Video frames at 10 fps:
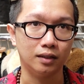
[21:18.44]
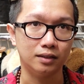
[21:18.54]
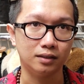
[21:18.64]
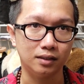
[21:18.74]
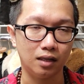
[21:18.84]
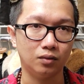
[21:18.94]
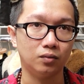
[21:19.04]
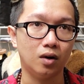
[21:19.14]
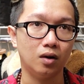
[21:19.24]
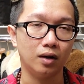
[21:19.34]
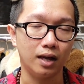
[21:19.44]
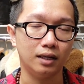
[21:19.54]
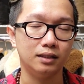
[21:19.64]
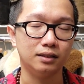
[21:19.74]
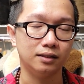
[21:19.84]
Saint Laurent
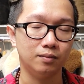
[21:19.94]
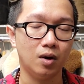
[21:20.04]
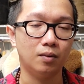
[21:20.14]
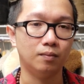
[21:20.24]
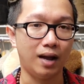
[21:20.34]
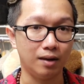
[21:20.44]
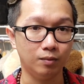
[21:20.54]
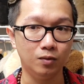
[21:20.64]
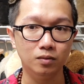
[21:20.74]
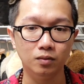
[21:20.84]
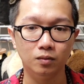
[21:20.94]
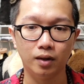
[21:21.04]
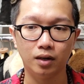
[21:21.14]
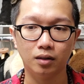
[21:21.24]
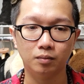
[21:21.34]
Eddie Slimane Bible,
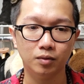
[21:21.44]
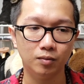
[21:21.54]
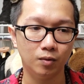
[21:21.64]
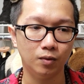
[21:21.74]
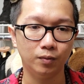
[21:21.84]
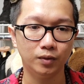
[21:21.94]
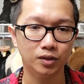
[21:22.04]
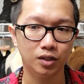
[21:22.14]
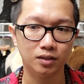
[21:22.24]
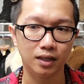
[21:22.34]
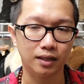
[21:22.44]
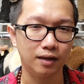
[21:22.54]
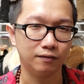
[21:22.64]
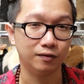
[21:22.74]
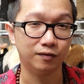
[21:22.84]
where people would just like they
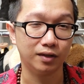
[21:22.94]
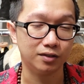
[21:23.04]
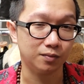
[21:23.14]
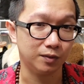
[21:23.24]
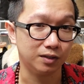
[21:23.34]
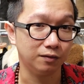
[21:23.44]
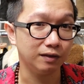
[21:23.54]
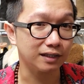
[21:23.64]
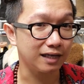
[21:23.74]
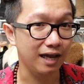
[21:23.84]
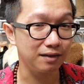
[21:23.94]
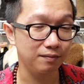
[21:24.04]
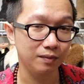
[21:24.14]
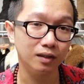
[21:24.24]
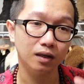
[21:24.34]
have a very specific type
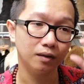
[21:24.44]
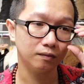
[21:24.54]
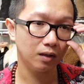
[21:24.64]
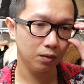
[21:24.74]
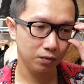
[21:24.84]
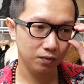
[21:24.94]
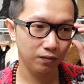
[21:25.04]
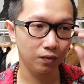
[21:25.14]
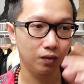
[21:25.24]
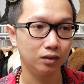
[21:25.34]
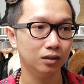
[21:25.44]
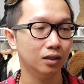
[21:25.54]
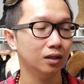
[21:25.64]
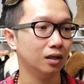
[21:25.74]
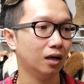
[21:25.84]
of clothes for
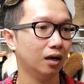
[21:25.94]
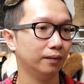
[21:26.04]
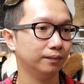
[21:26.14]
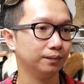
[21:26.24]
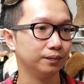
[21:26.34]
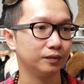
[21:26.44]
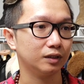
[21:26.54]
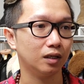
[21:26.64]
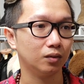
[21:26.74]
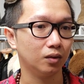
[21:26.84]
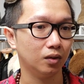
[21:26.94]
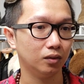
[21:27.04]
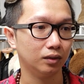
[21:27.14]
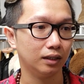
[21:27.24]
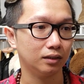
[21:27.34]
Saint
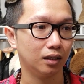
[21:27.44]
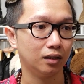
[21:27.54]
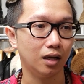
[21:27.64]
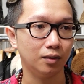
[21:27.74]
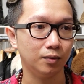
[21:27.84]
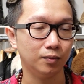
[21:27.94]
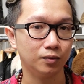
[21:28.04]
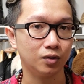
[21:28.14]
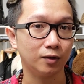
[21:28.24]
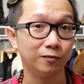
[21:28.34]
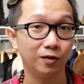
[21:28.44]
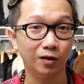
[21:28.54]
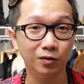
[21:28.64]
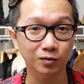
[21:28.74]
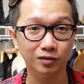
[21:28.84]
Laurent. That's a lot of people try to
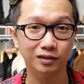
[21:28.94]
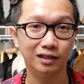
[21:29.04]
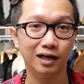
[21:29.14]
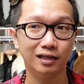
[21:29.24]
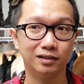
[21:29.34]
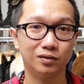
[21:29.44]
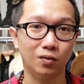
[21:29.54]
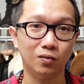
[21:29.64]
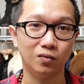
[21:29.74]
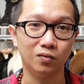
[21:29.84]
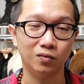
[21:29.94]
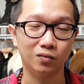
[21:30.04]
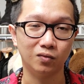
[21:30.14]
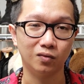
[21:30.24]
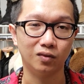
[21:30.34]
follow, and I don't
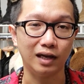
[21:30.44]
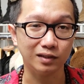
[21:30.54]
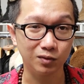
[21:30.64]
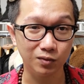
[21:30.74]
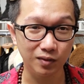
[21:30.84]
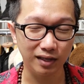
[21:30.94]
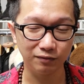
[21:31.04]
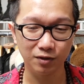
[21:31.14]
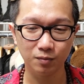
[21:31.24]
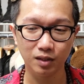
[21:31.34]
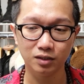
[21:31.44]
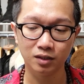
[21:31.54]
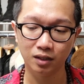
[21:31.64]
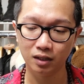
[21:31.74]
like to do that very much.